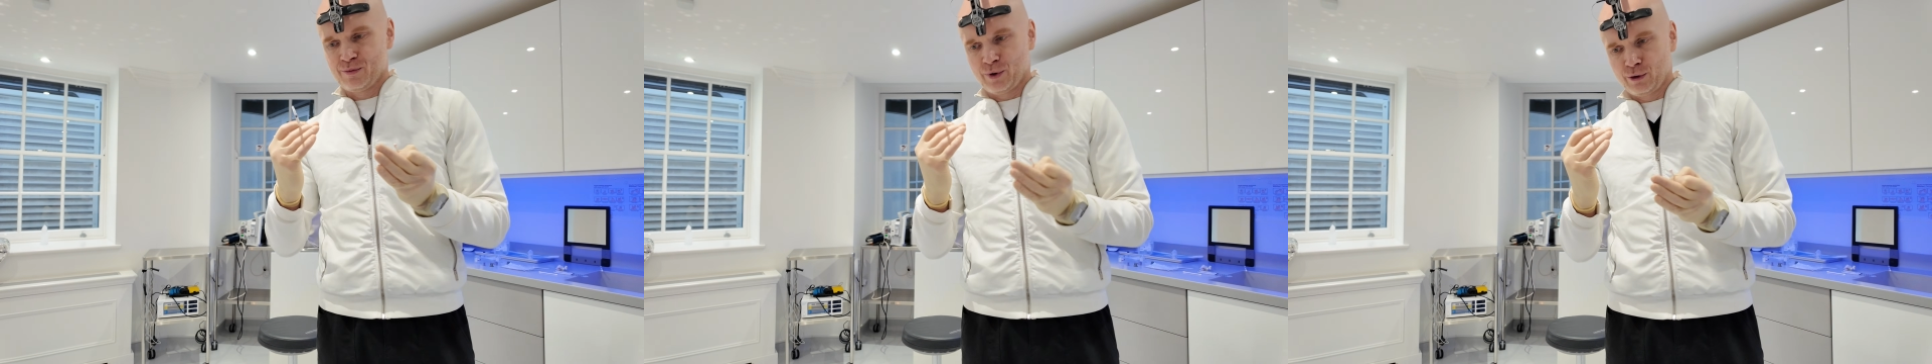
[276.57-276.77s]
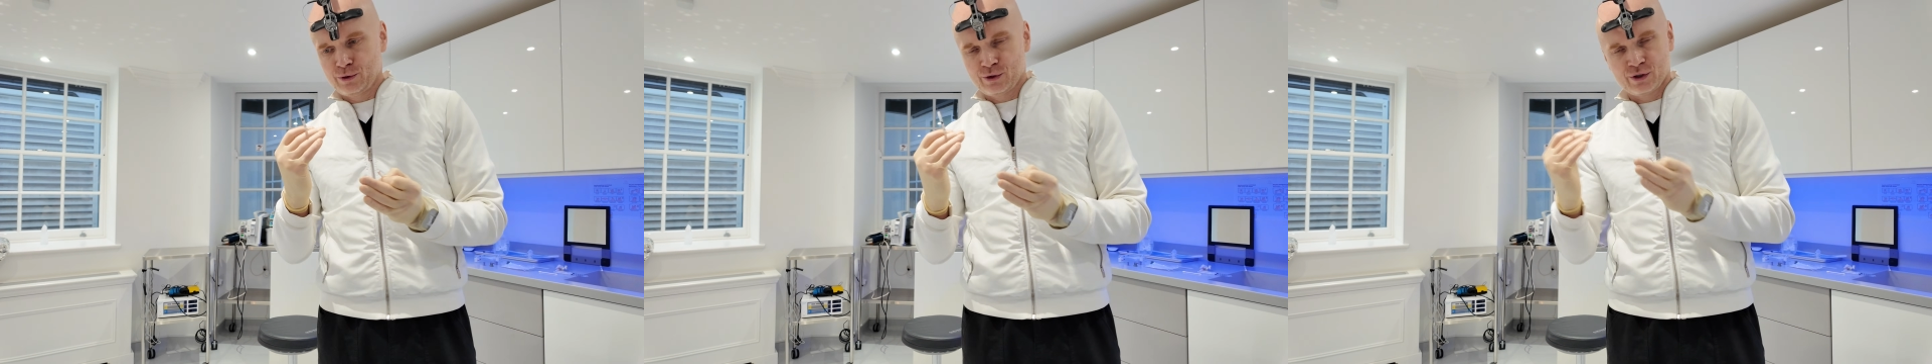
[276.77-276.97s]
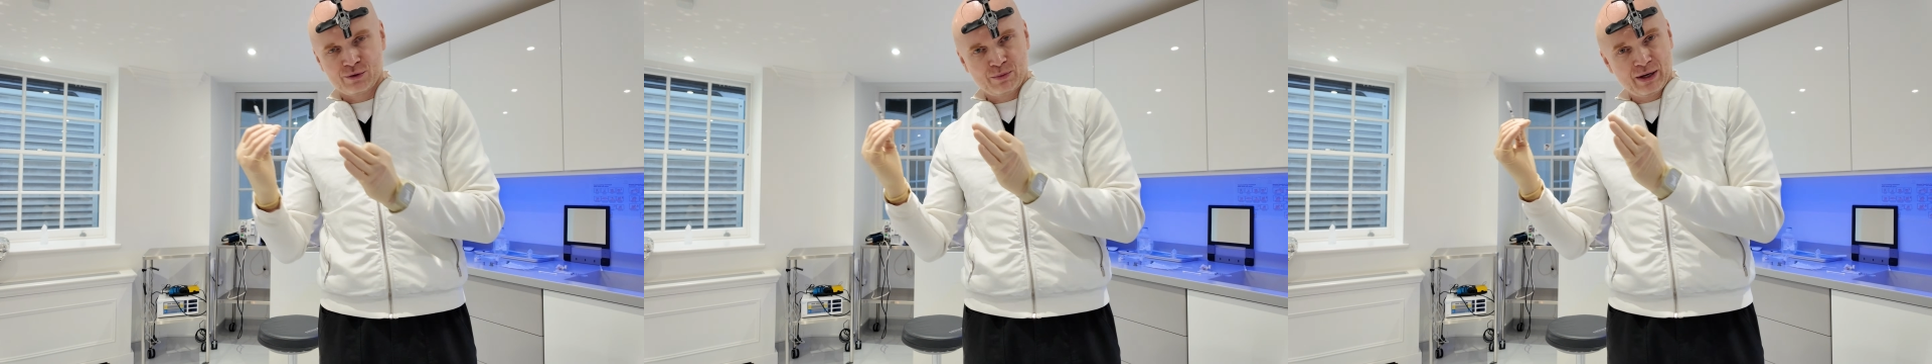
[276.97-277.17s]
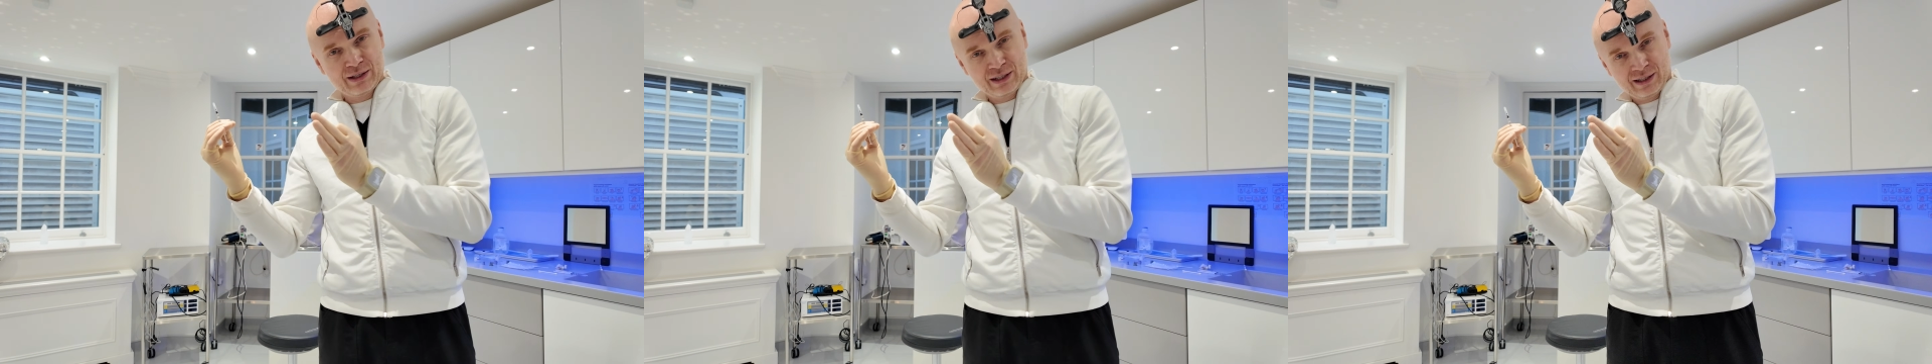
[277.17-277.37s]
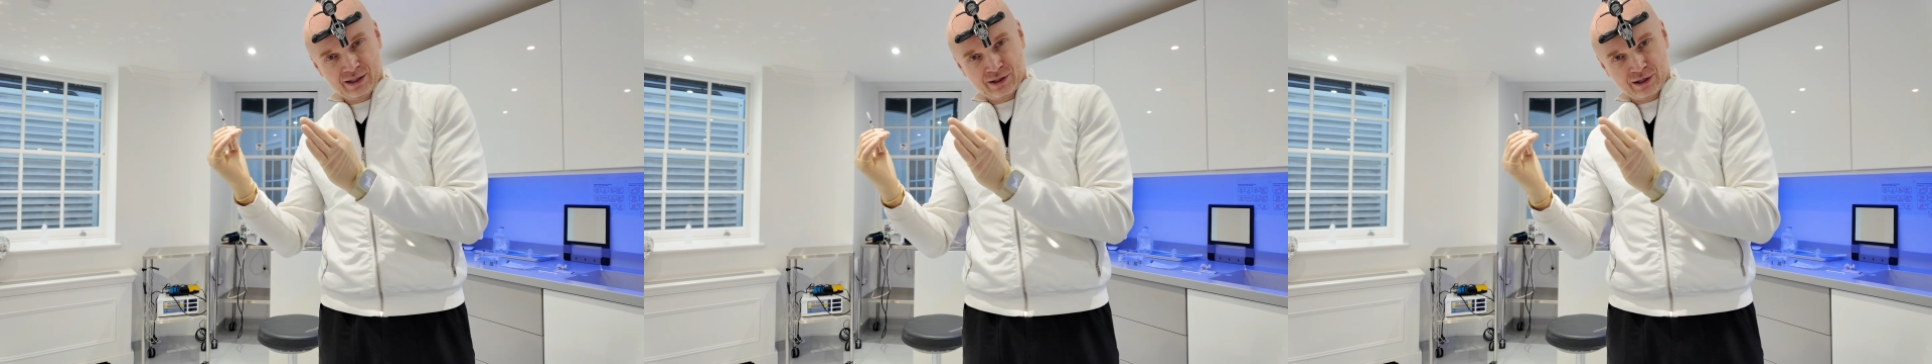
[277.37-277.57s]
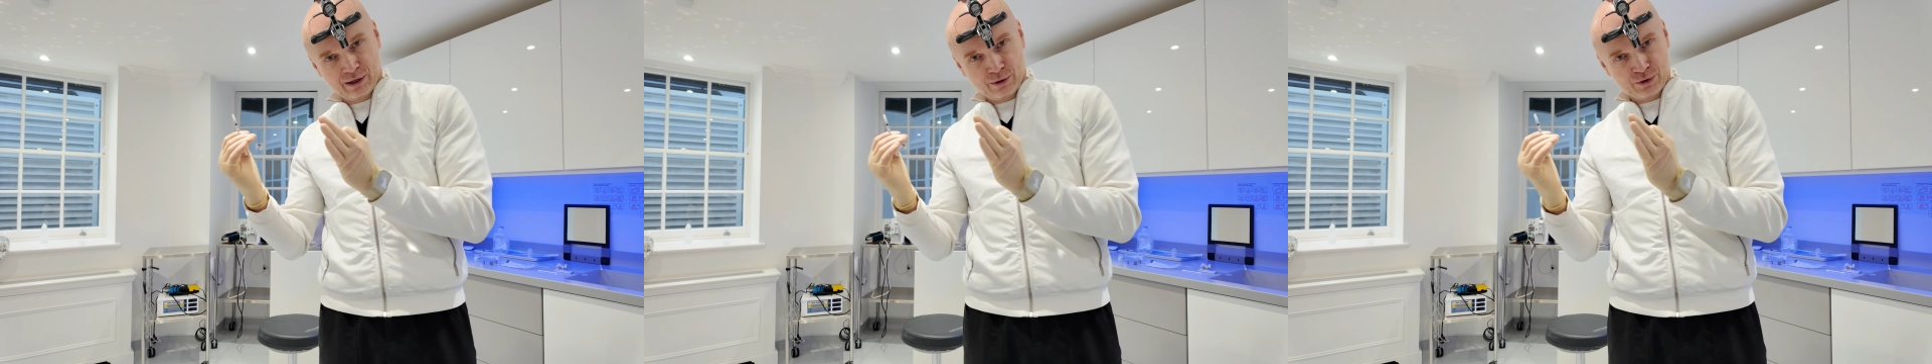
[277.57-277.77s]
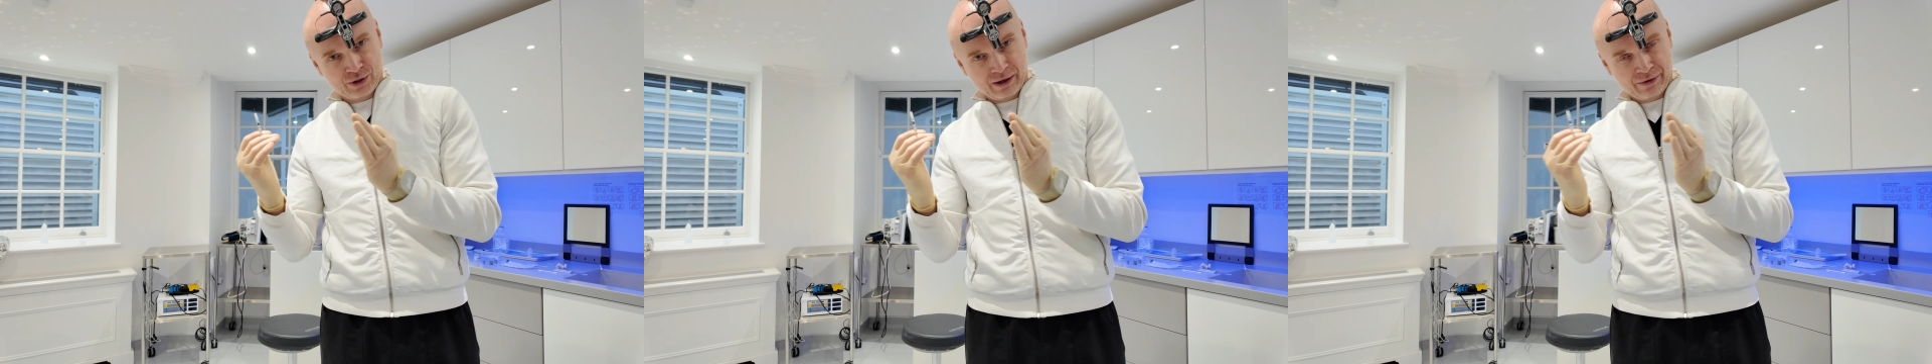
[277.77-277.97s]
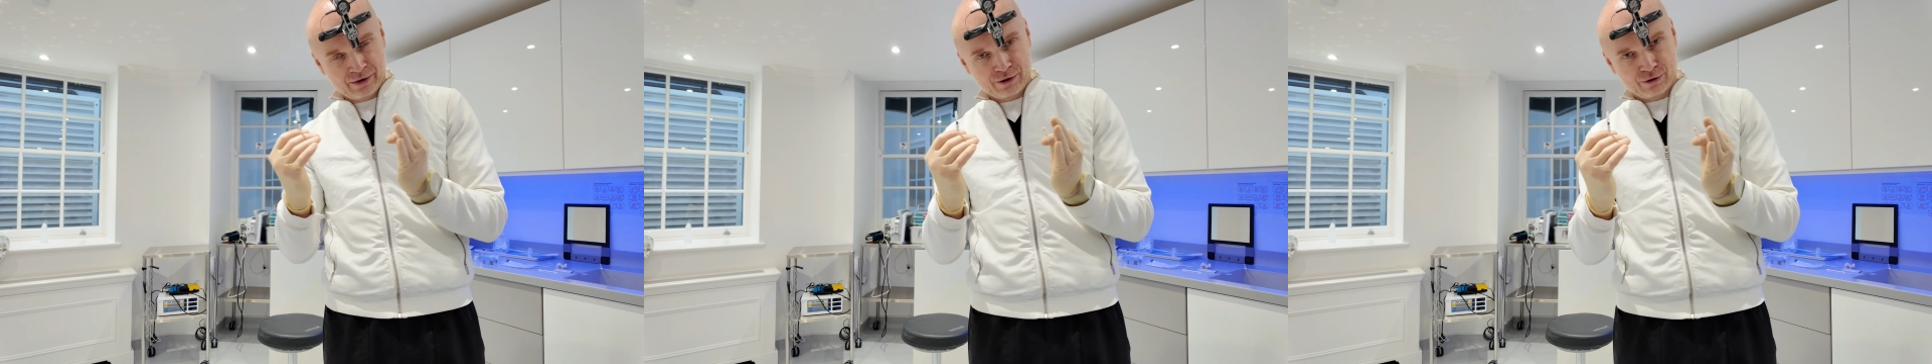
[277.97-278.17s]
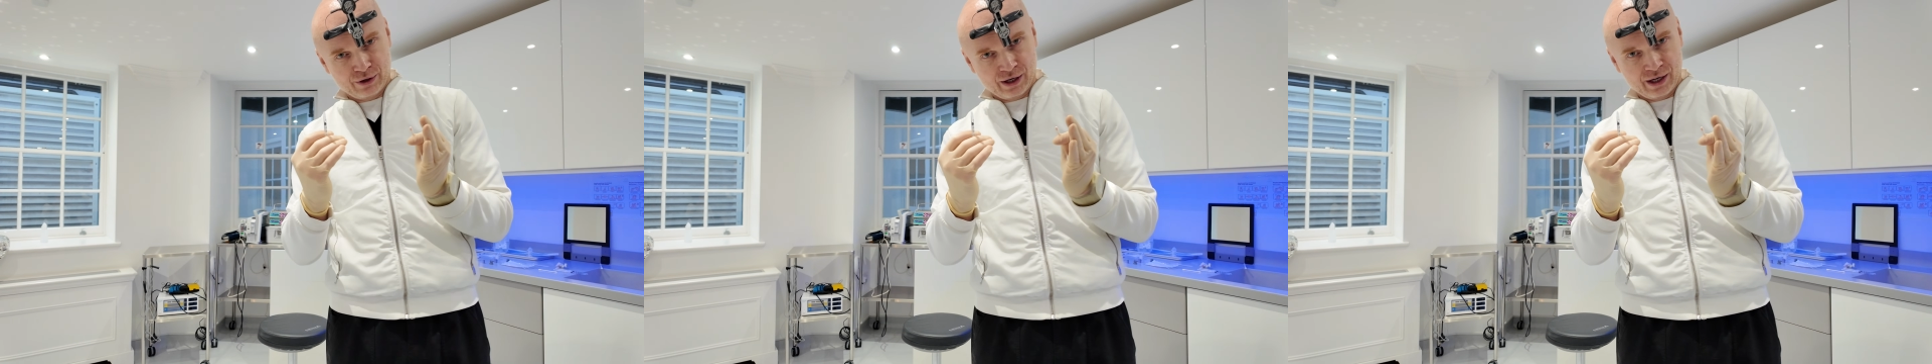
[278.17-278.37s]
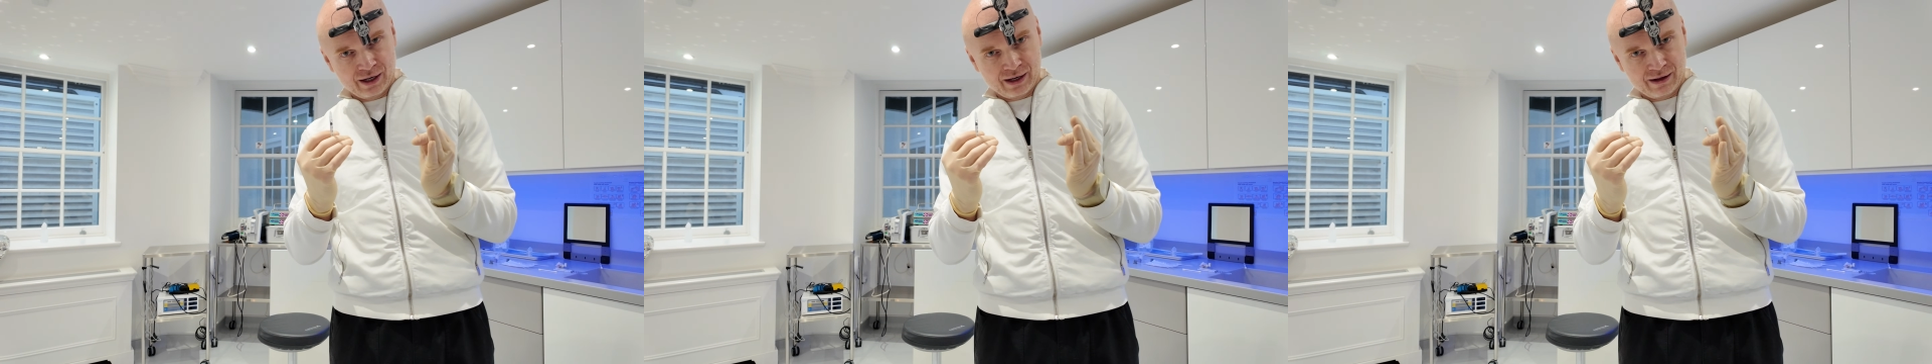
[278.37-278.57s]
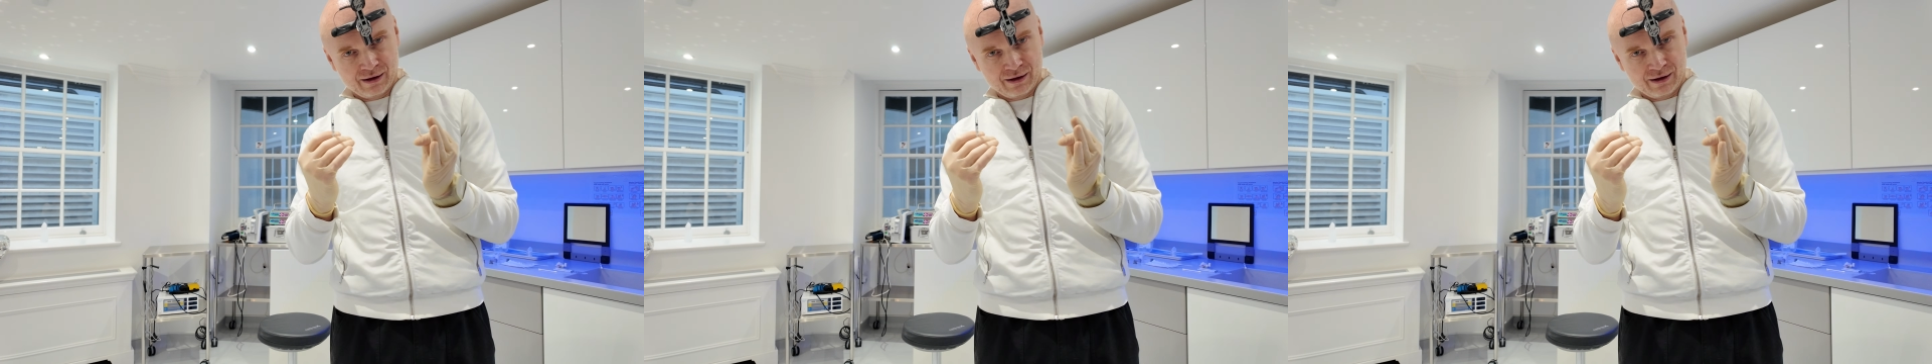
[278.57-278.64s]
Botox basically slows down the train,